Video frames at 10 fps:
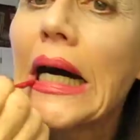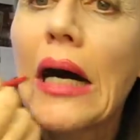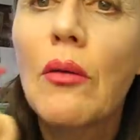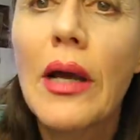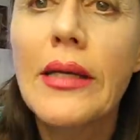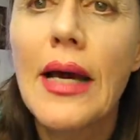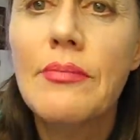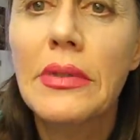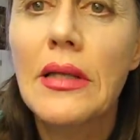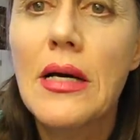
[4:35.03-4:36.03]
Way
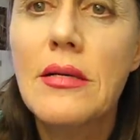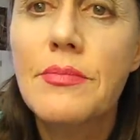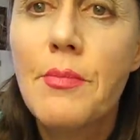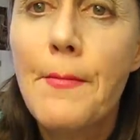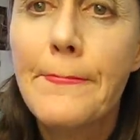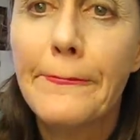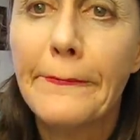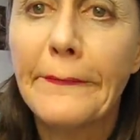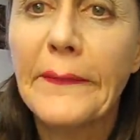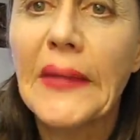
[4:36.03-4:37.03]
down below,
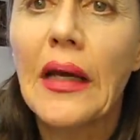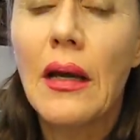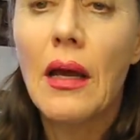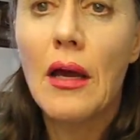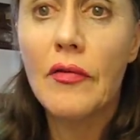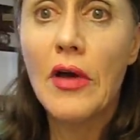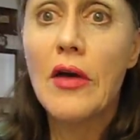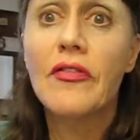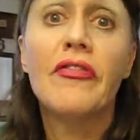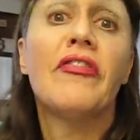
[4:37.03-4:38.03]
and I have
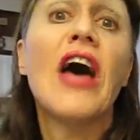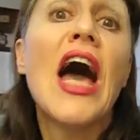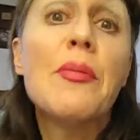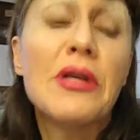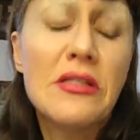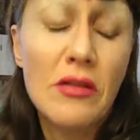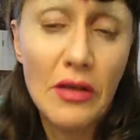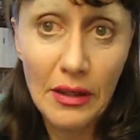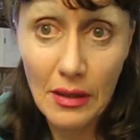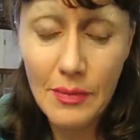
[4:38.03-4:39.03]
fabulous
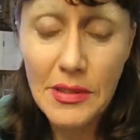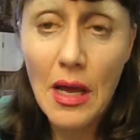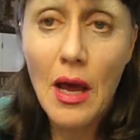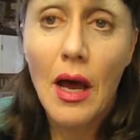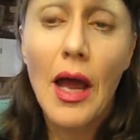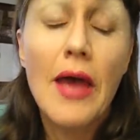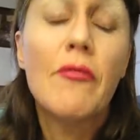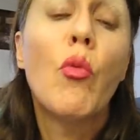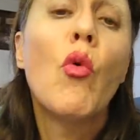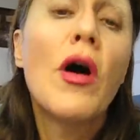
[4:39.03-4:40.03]
looking lips. I
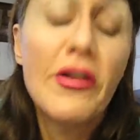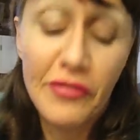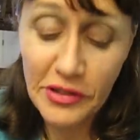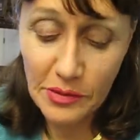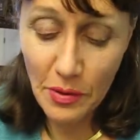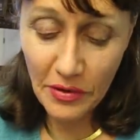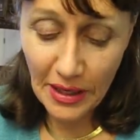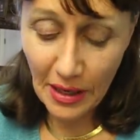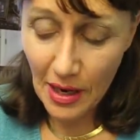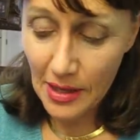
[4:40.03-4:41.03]
have wonderful
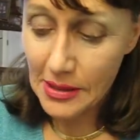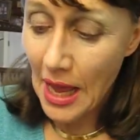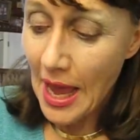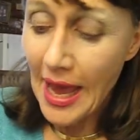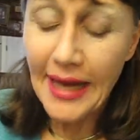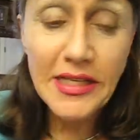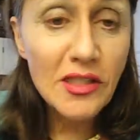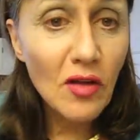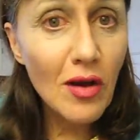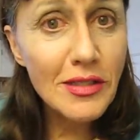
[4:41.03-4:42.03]
smoky eyes, and as
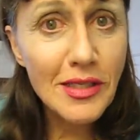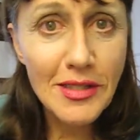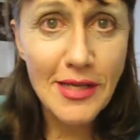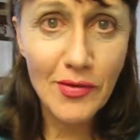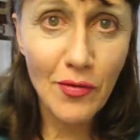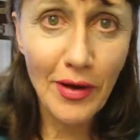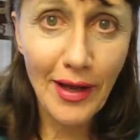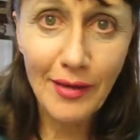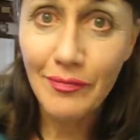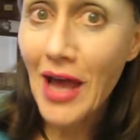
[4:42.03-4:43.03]
long as it doesn't
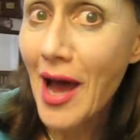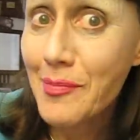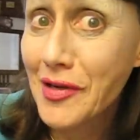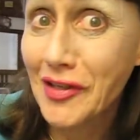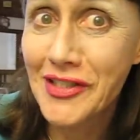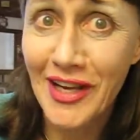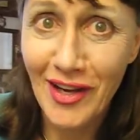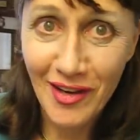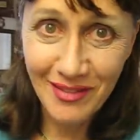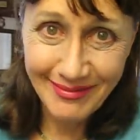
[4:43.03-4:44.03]
rain, I'm good to
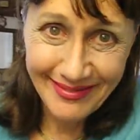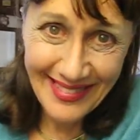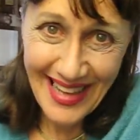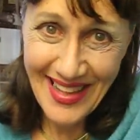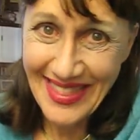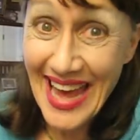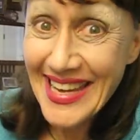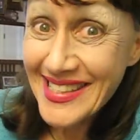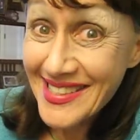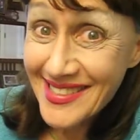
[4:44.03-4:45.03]
go. Thanks.